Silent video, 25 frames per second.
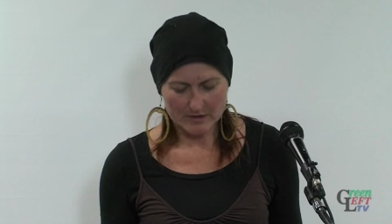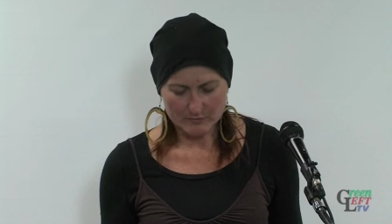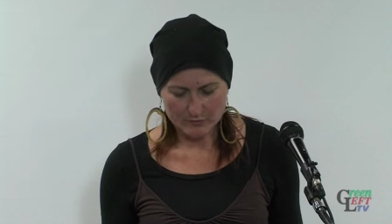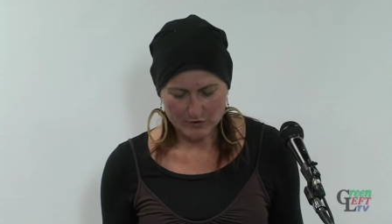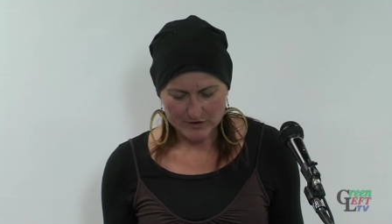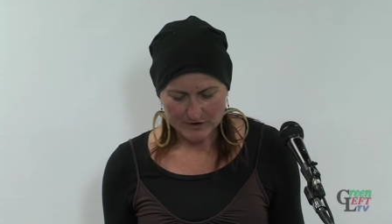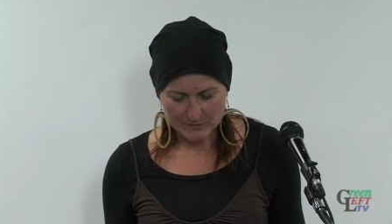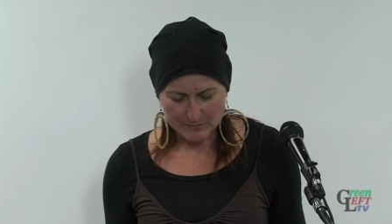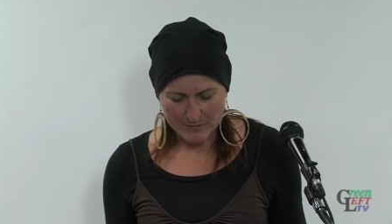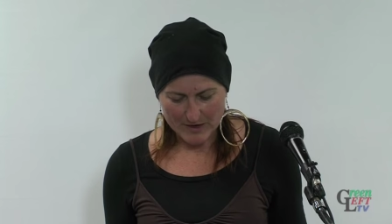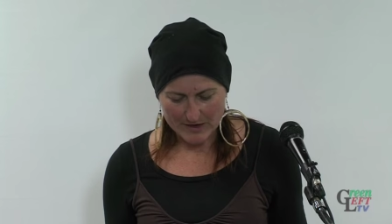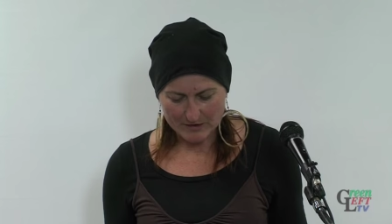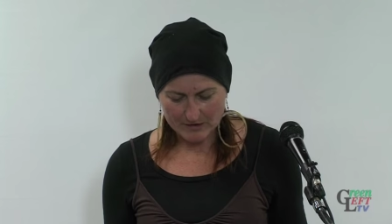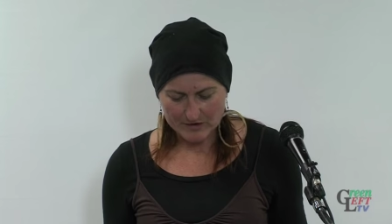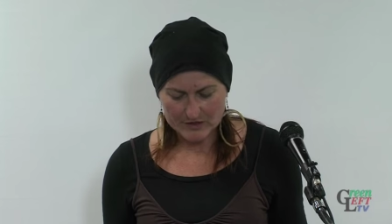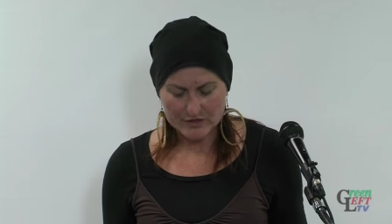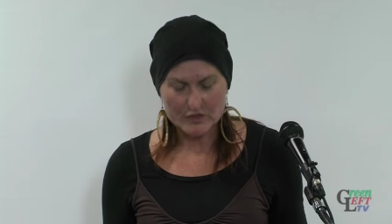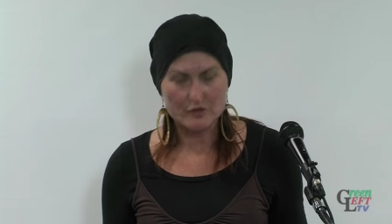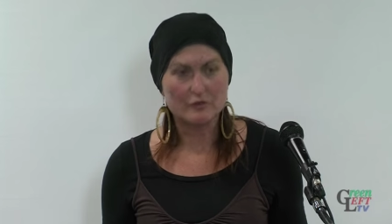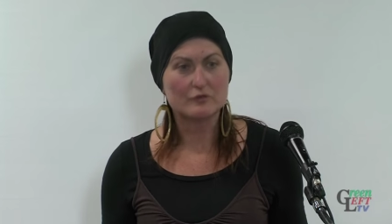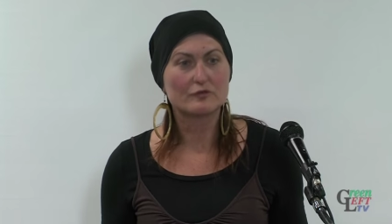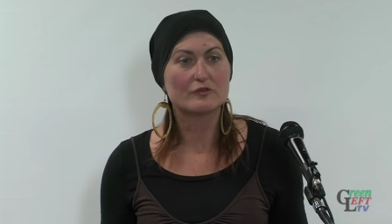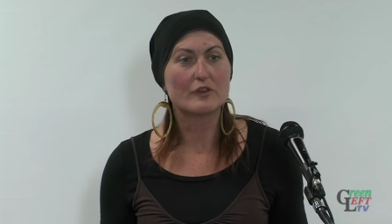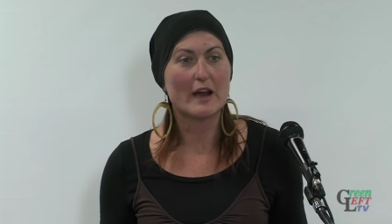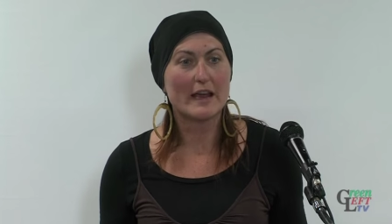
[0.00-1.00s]
there was
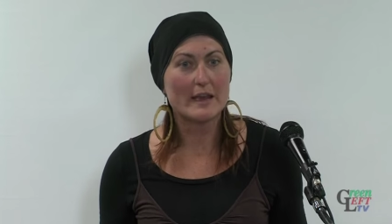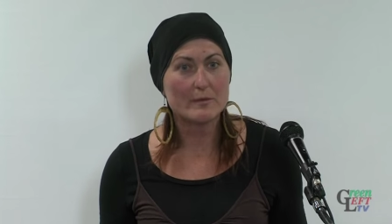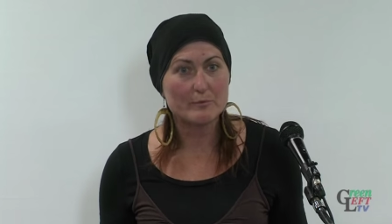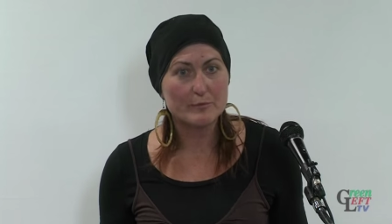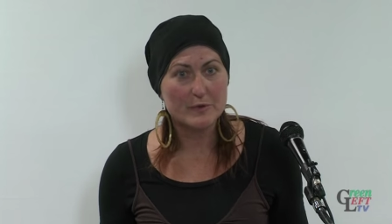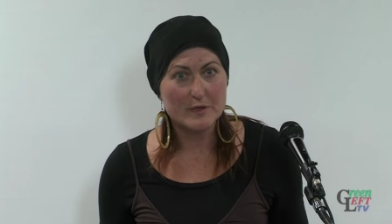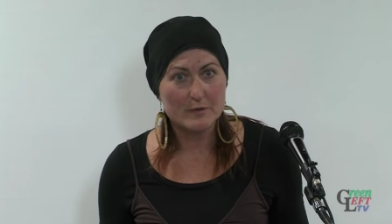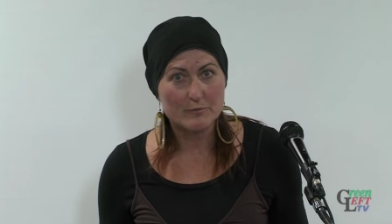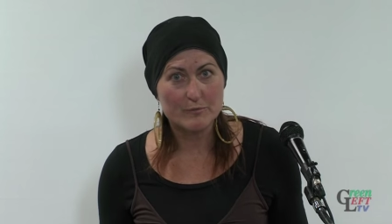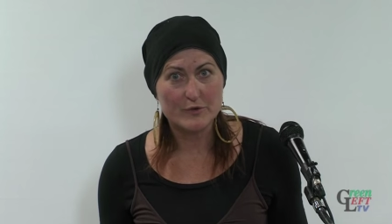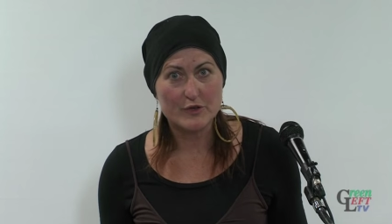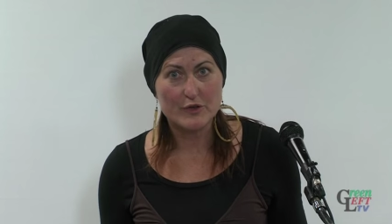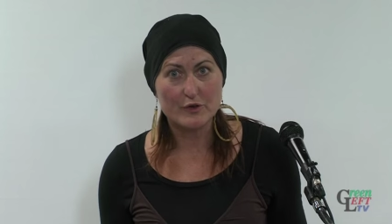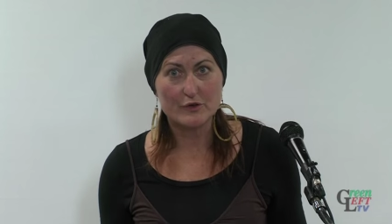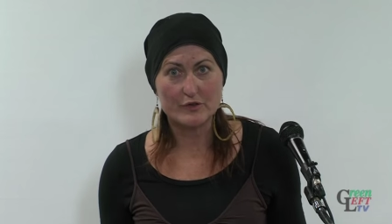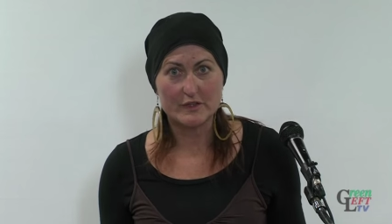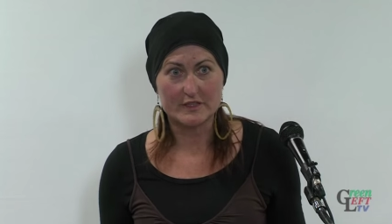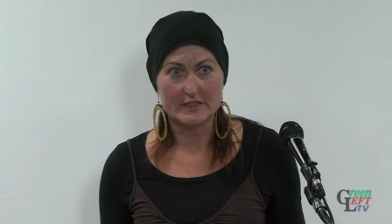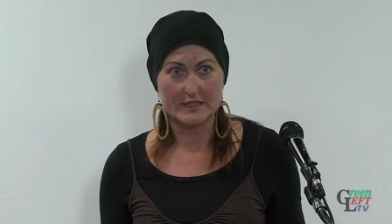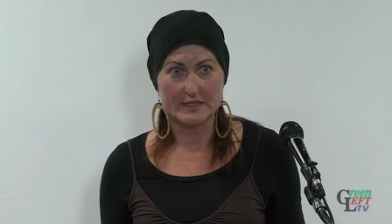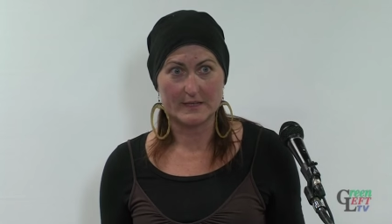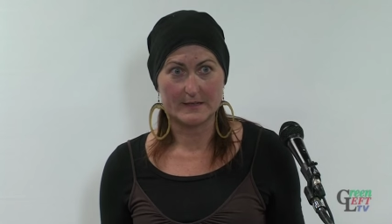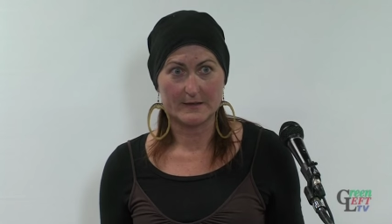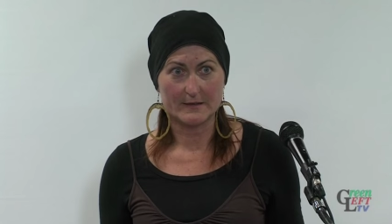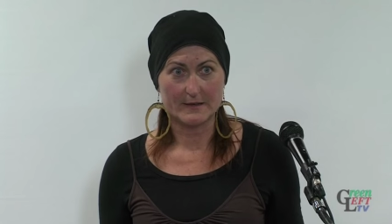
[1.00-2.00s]
marital rape
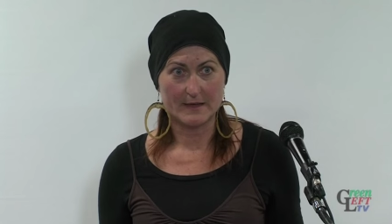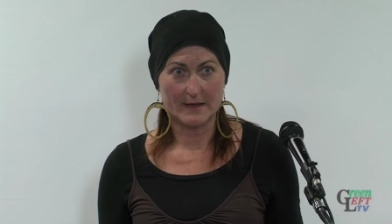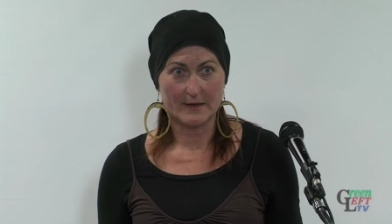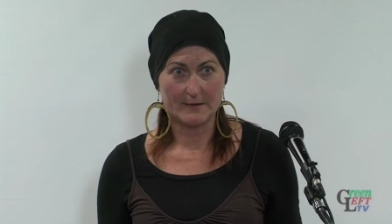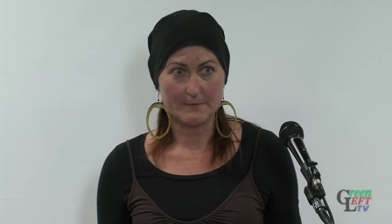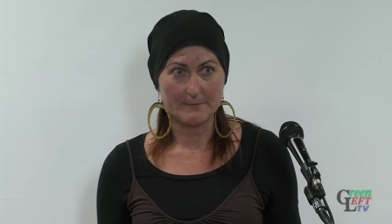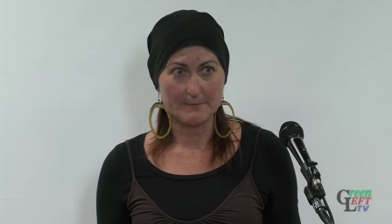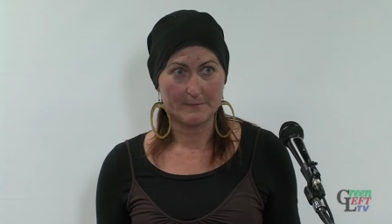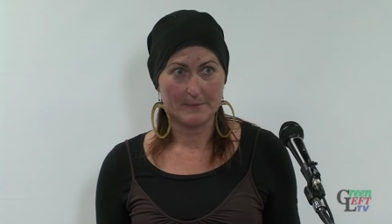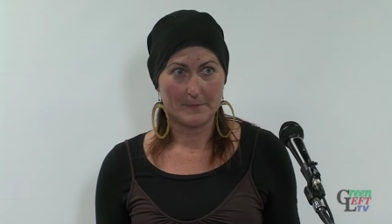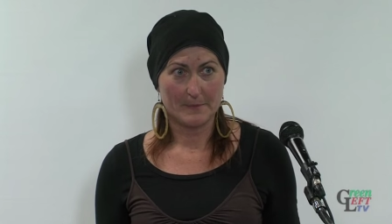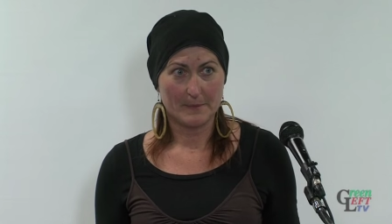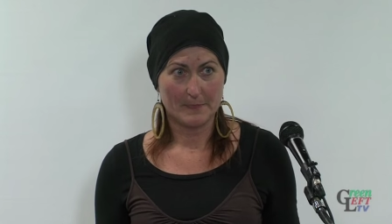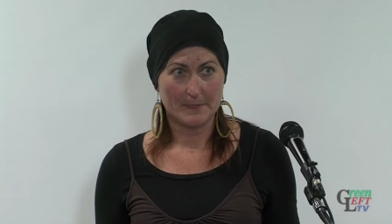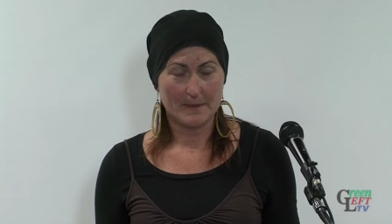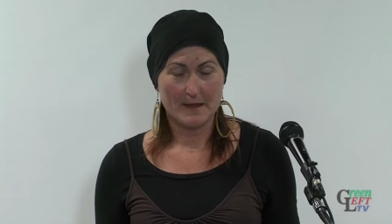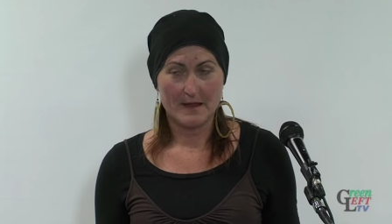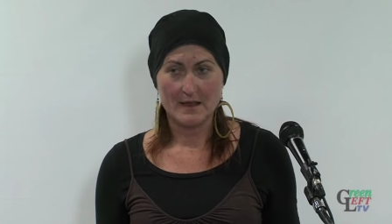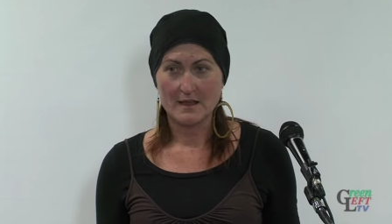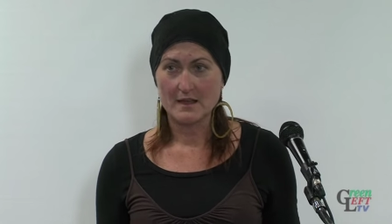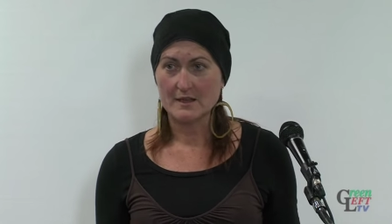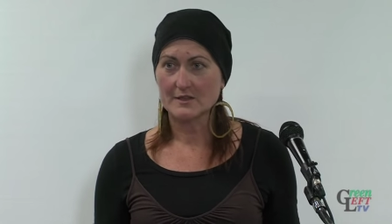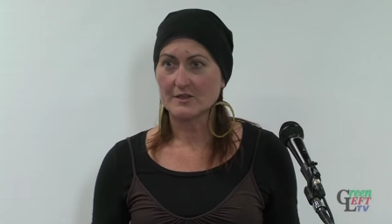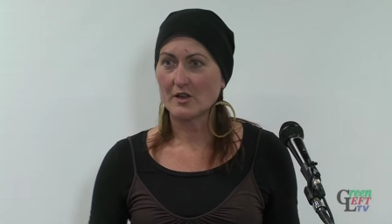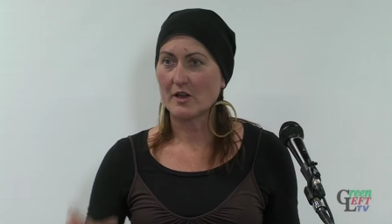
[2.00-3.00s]
impunity. Yeah,
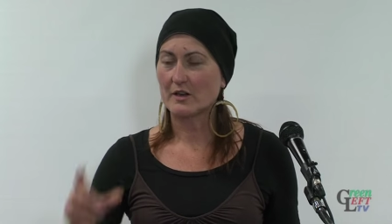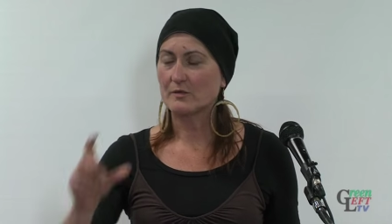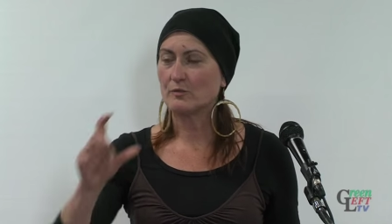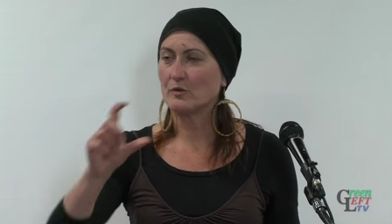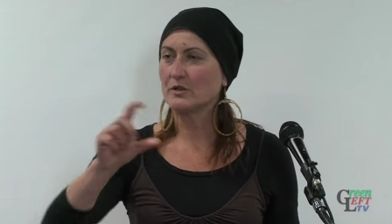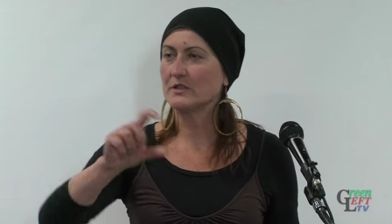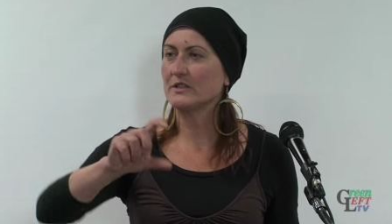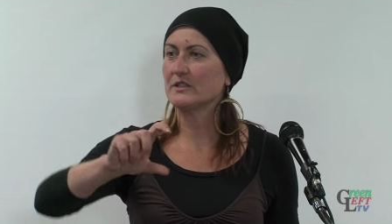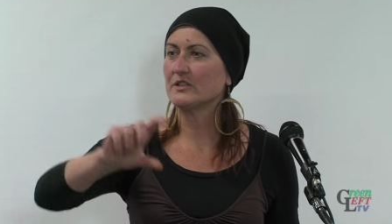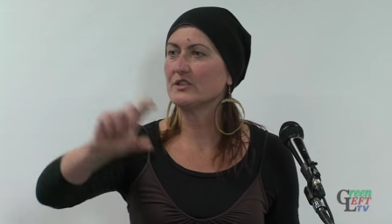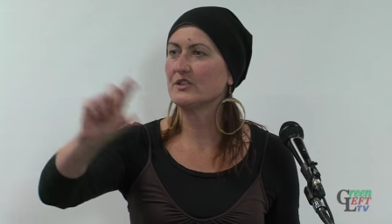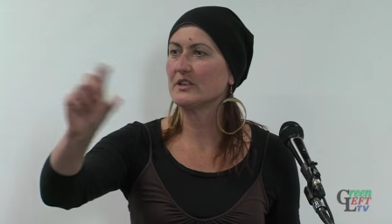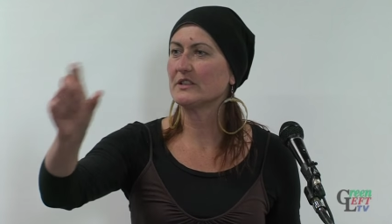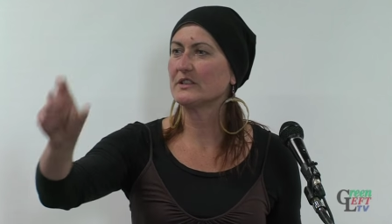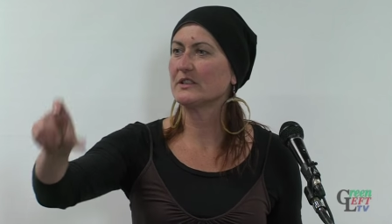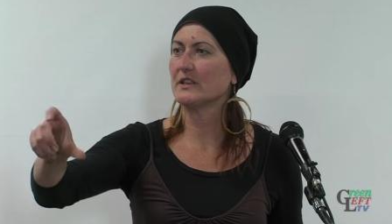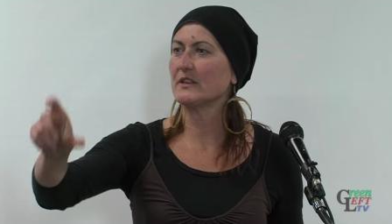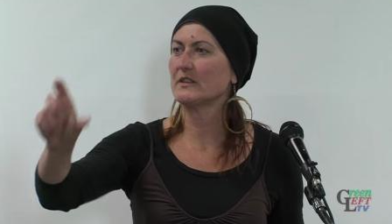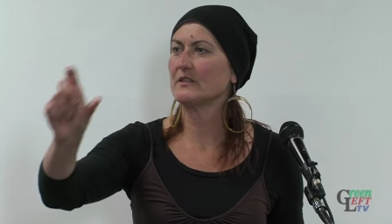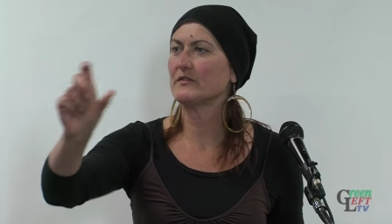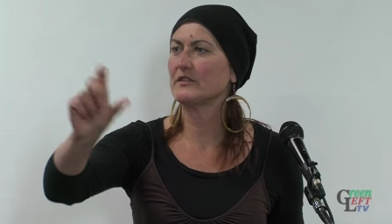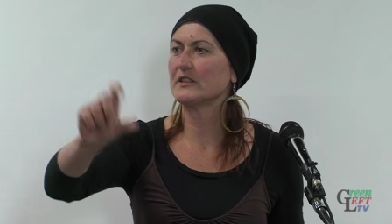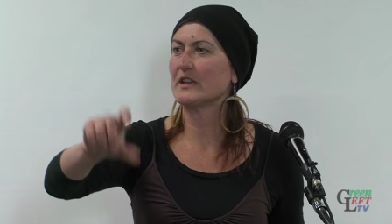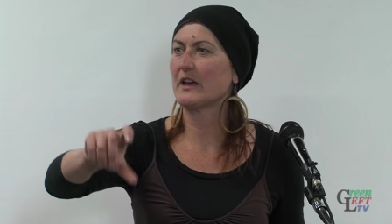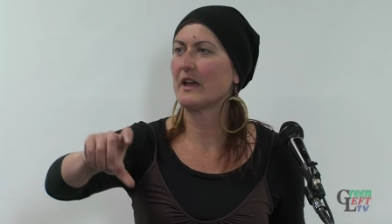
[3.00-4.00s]
so it wasn't just
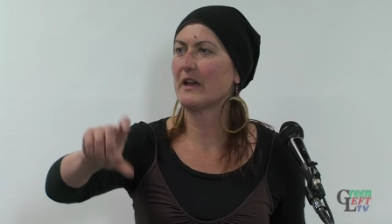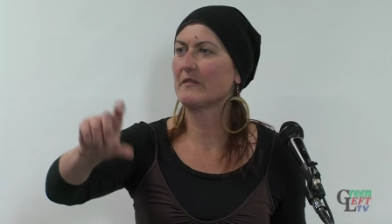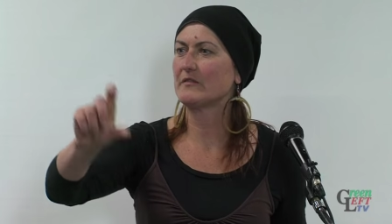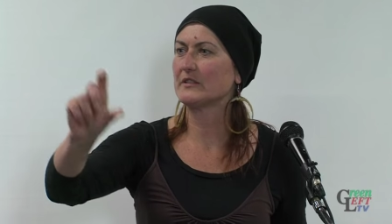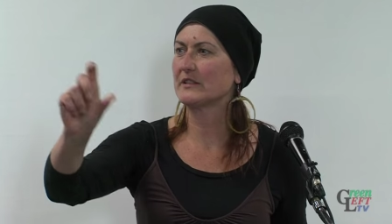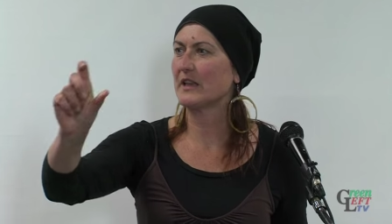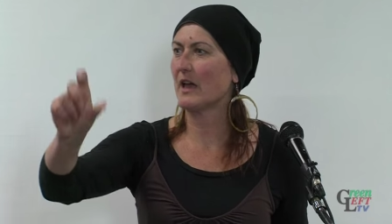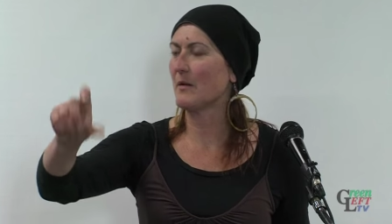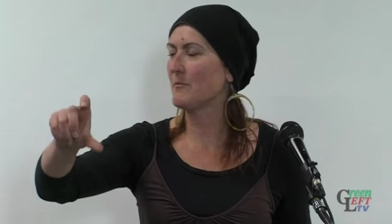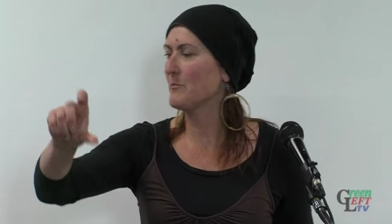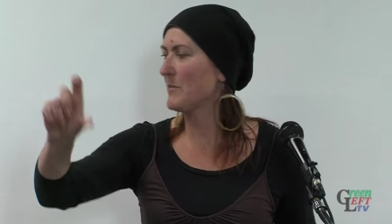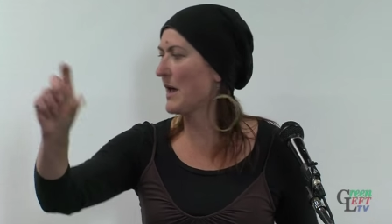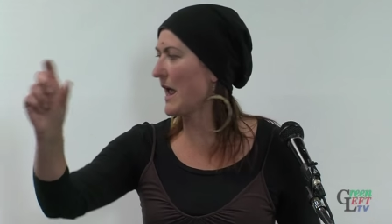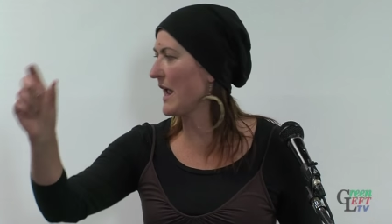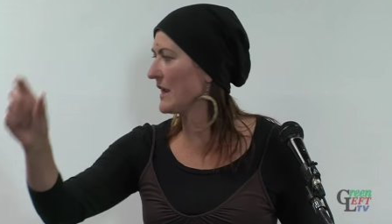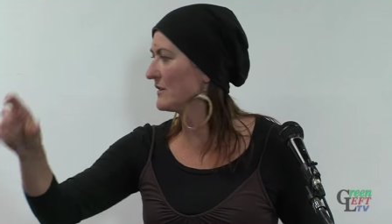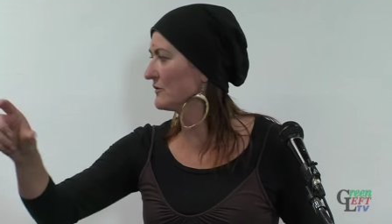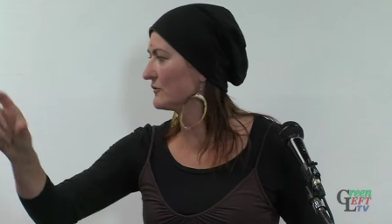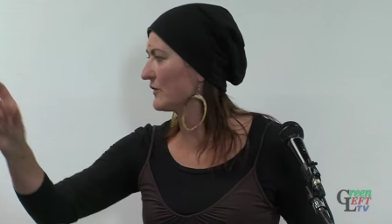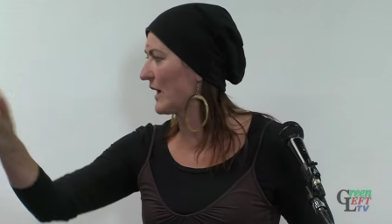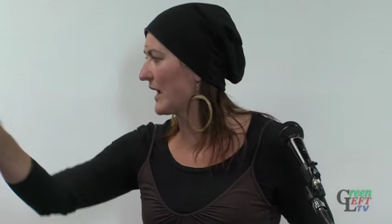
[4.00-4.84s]
that if, some man